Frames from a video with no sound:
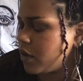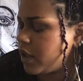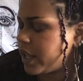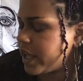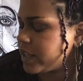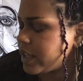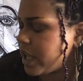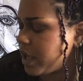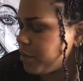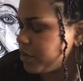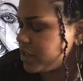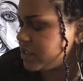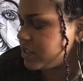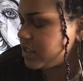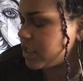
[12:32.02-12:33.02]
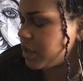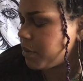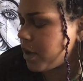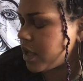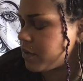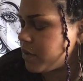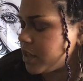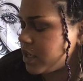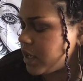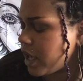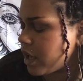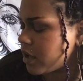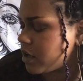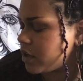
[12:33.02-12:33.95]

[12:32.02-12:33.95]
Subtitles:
And I got the High Priestess at the bottom of the deck.